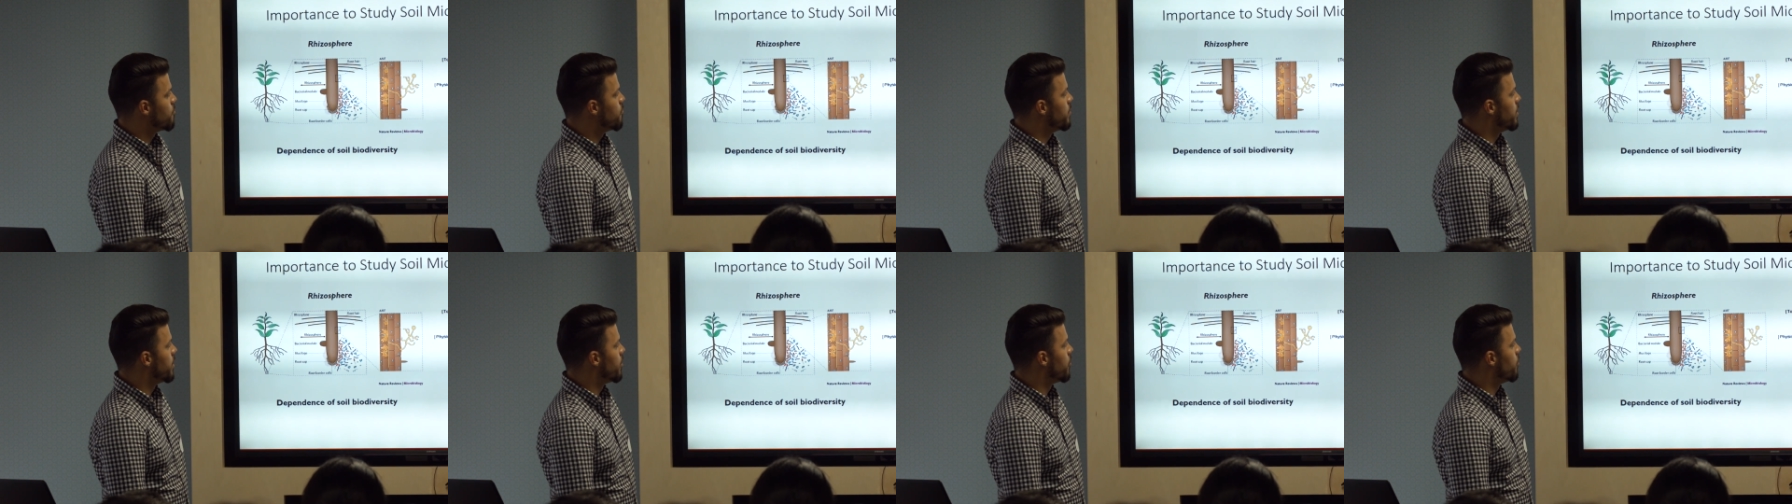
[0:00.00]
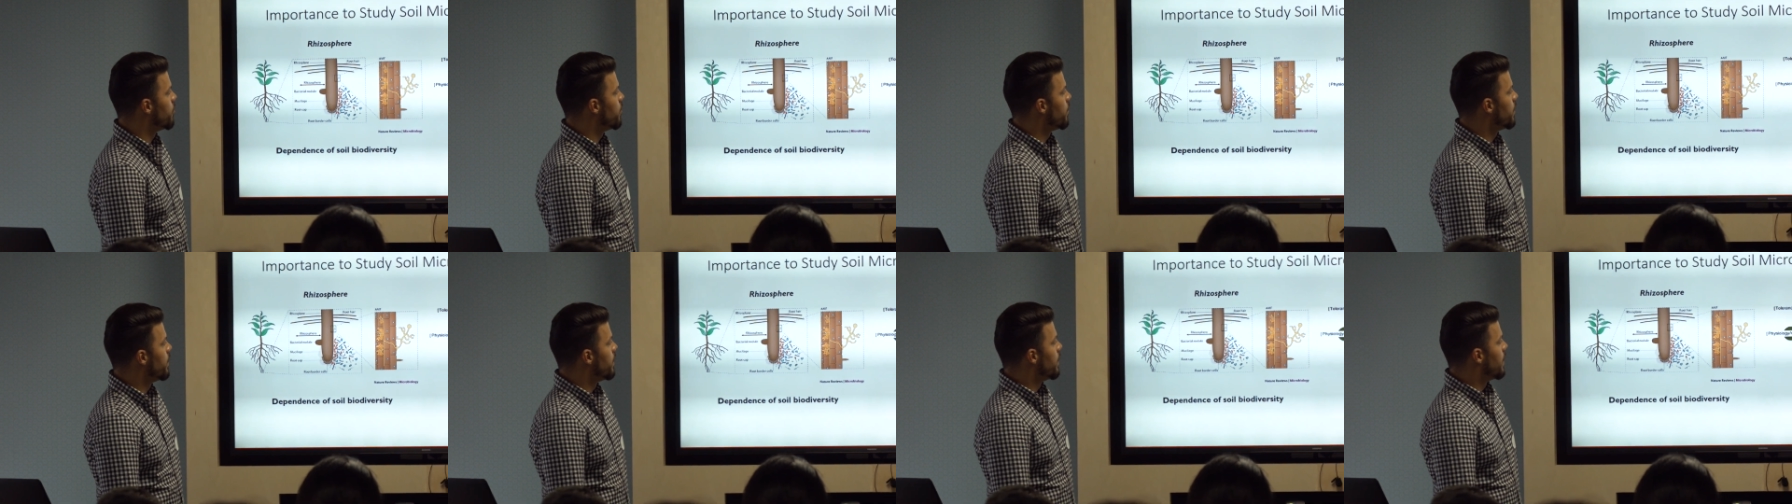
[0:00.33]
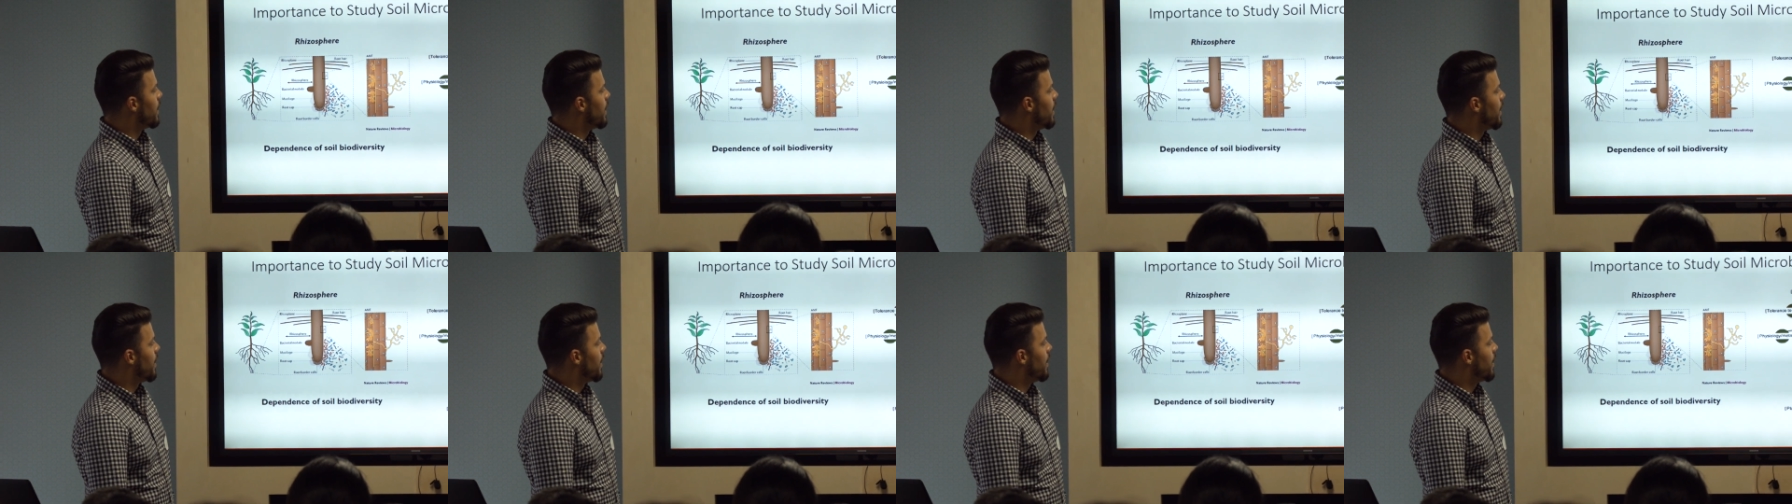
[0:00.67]
will
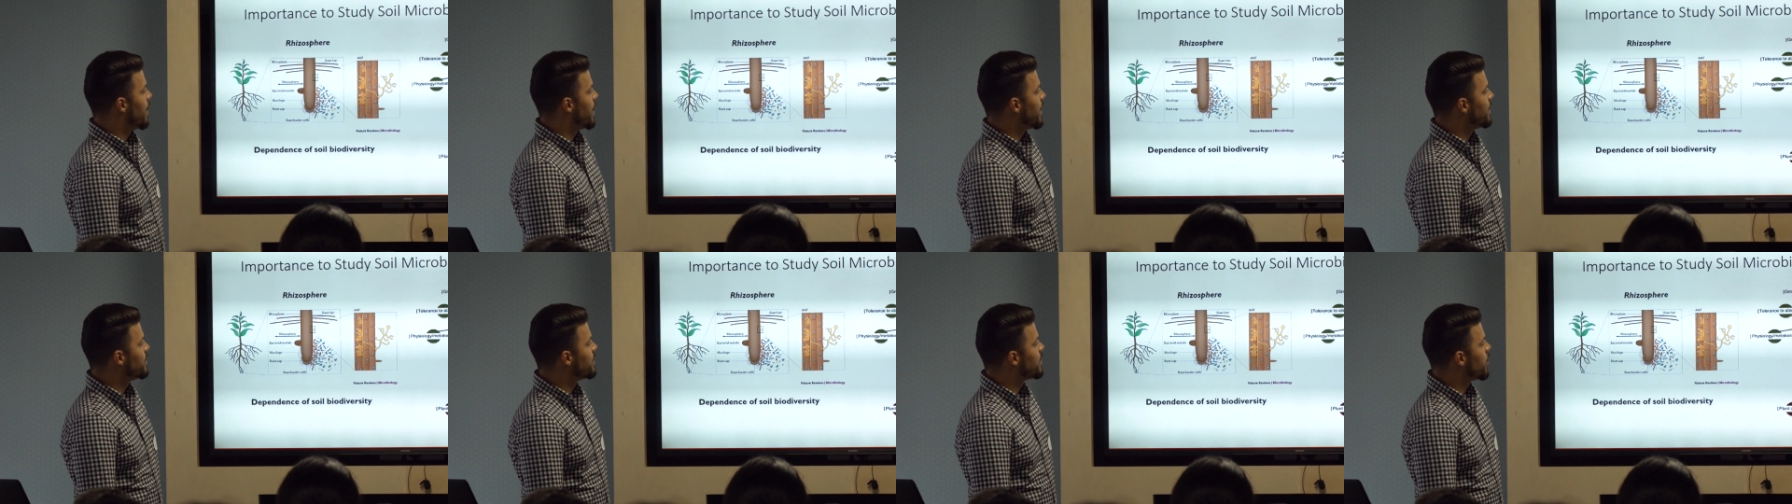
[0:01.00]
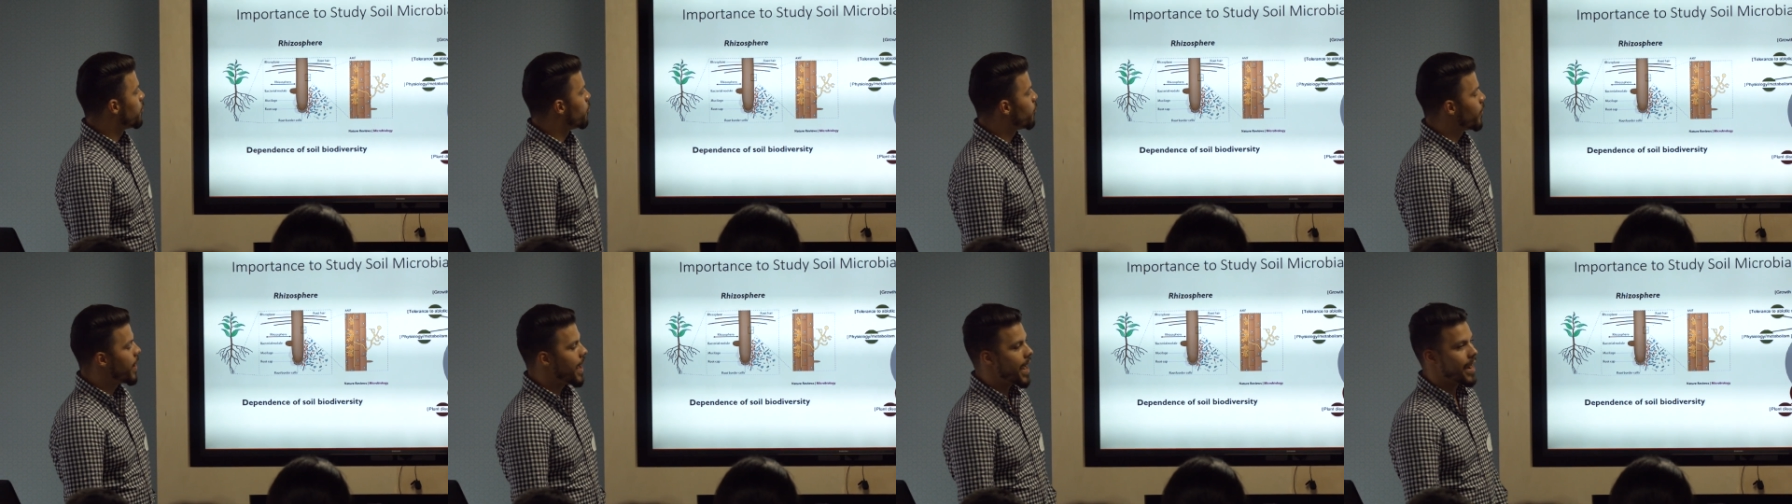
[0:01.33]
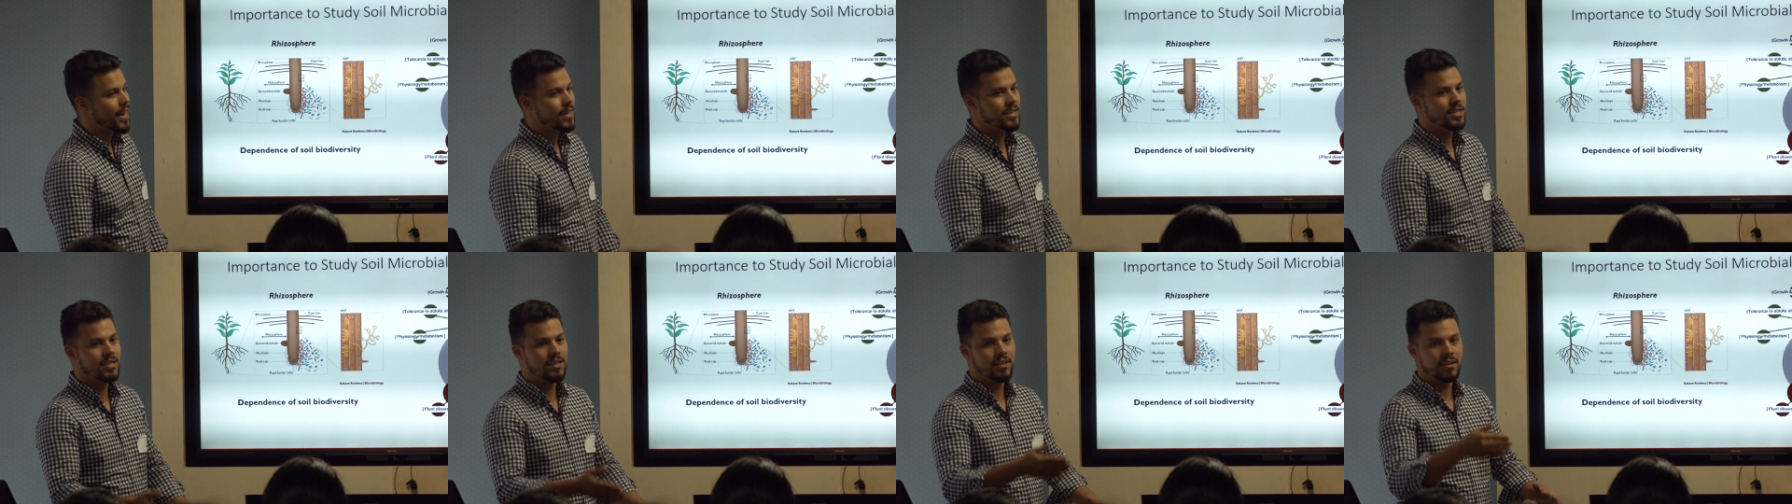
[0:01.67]
uh,
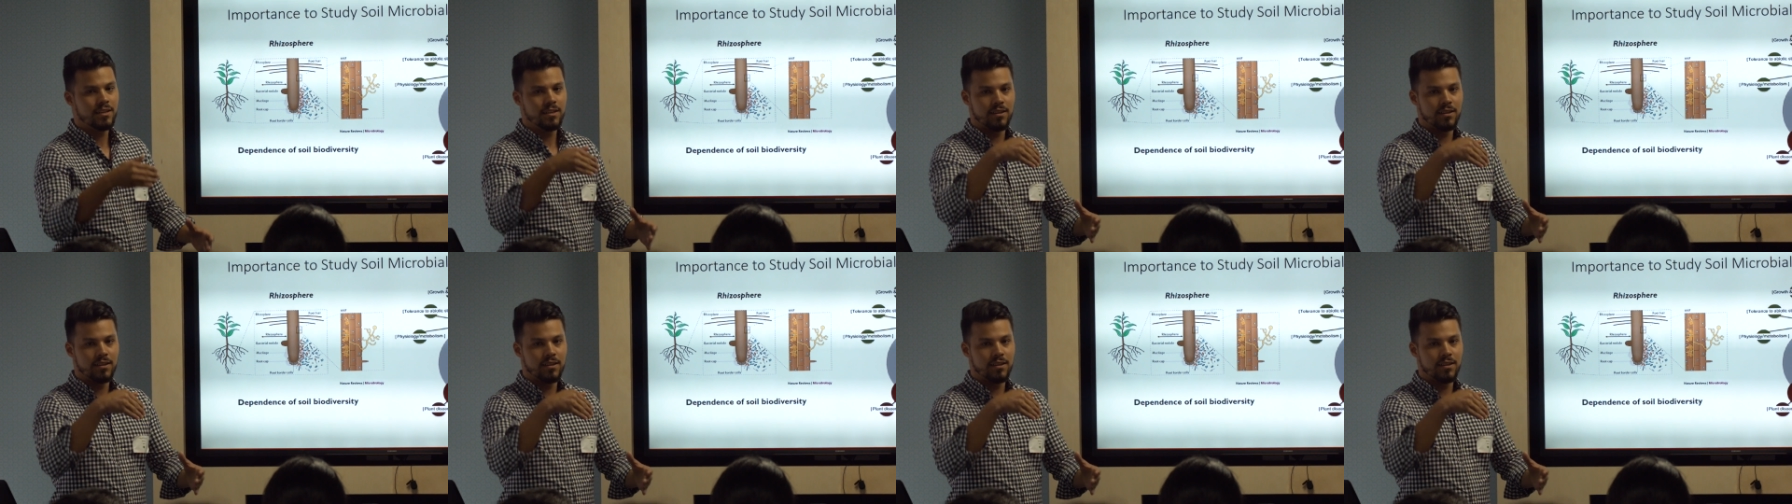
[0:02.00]
interact